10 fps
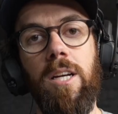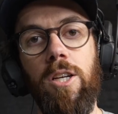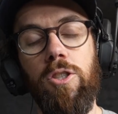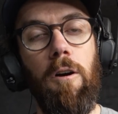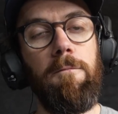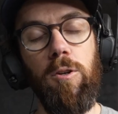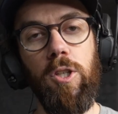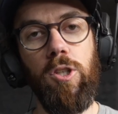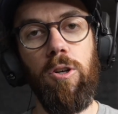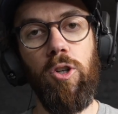So full
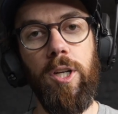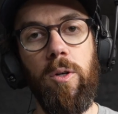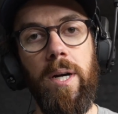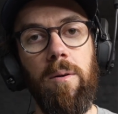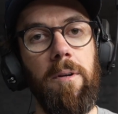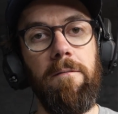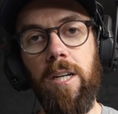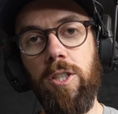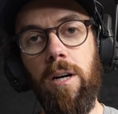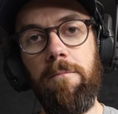disclosure really quick, we
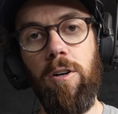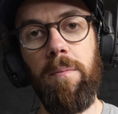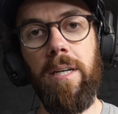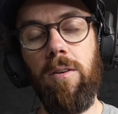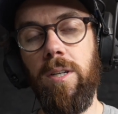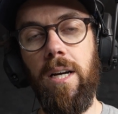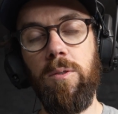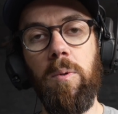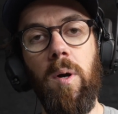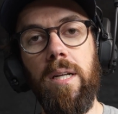finished up filming and
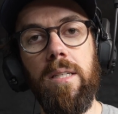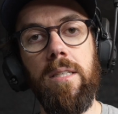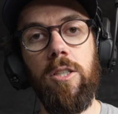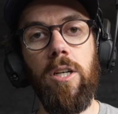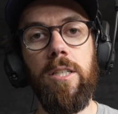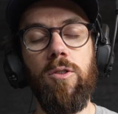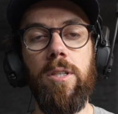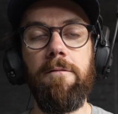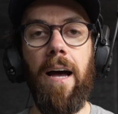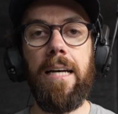realized we wanted to touch on this
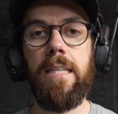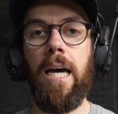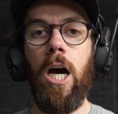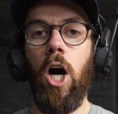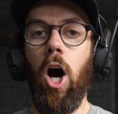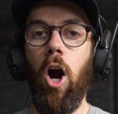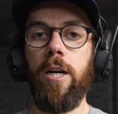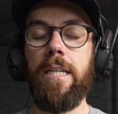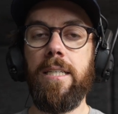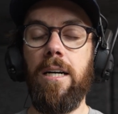really fast.
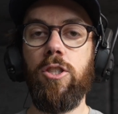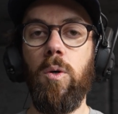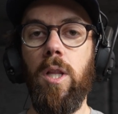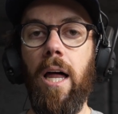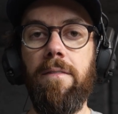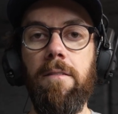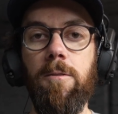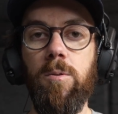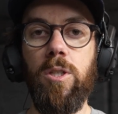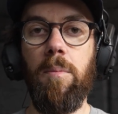ARKEN does do a lot of
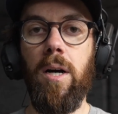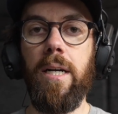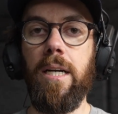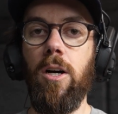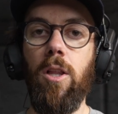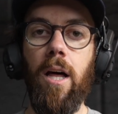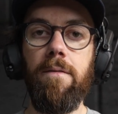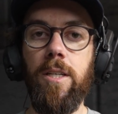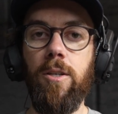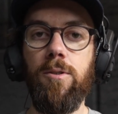influencer marketing. A lot
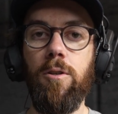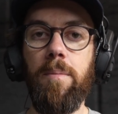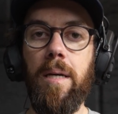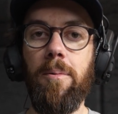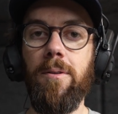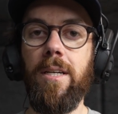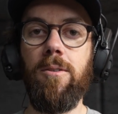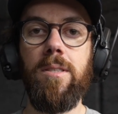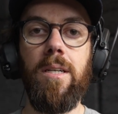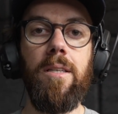of the YouTube people that you
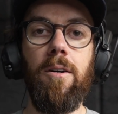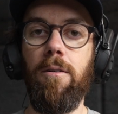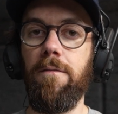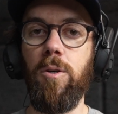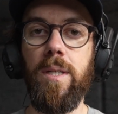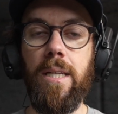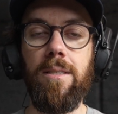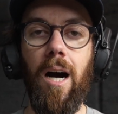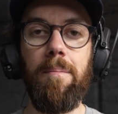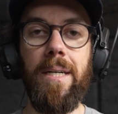see that are reviewing these
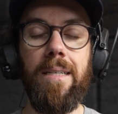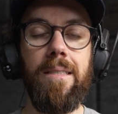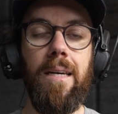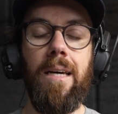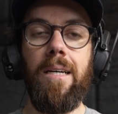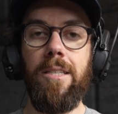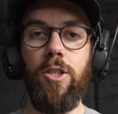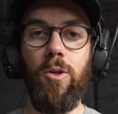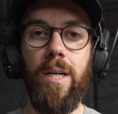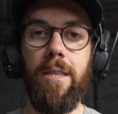optics
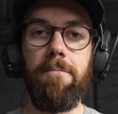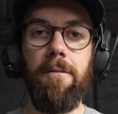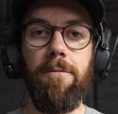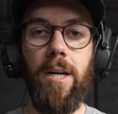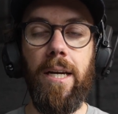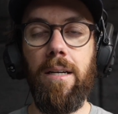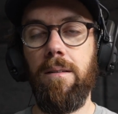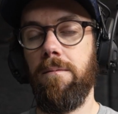do get them for free.